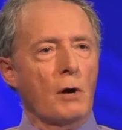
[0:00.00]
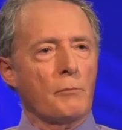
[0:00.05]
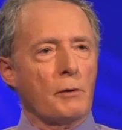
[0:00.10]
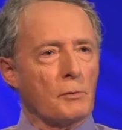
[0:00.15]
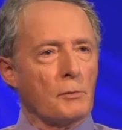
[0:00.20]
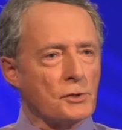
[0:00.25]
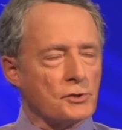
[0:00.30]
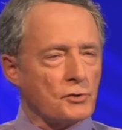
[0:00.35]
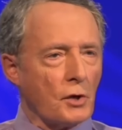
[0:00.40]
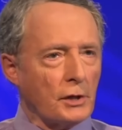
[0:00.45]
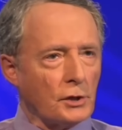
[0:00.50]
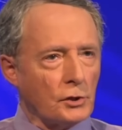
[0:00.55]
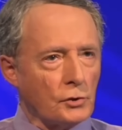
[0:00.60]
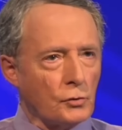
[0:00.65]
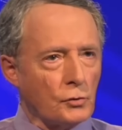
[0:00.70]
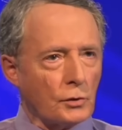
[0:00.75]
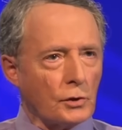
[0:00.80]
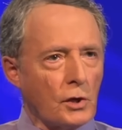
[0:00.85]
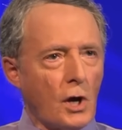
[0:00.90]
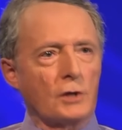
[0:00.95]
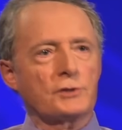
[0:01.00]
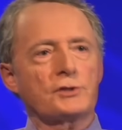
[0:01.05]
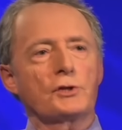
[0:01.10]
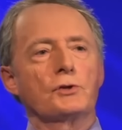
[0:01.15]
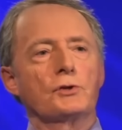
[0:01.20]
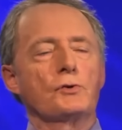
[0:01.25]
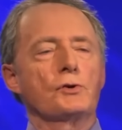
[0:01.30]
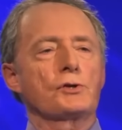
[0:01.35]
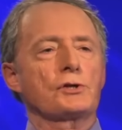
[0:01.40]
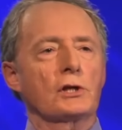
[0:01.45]
everybody's trying to do it
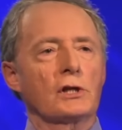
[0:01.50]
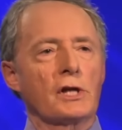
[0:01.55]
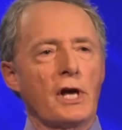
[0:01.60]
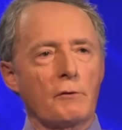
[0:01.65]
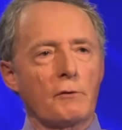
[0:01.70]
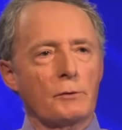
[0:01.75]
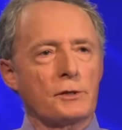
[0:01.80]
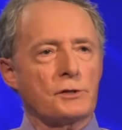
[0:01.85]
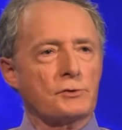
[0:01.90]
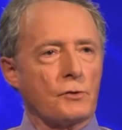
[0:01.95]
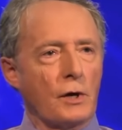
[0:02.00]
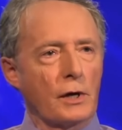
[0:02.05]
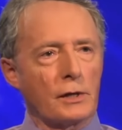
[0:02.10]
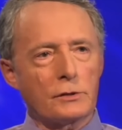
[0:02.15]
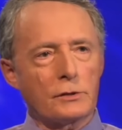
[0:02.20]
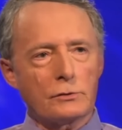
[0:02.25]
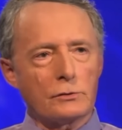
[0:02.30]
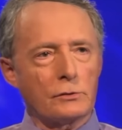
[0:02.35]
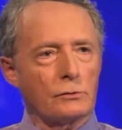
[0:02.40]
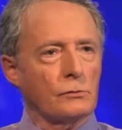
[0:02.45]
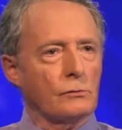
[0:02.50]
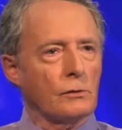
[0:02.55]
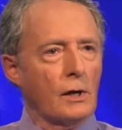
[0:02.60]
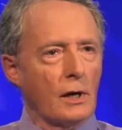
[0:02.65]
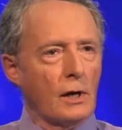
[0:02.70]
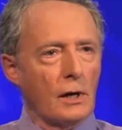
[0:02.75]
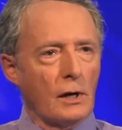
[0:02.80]
constitutionally, everybody's trying to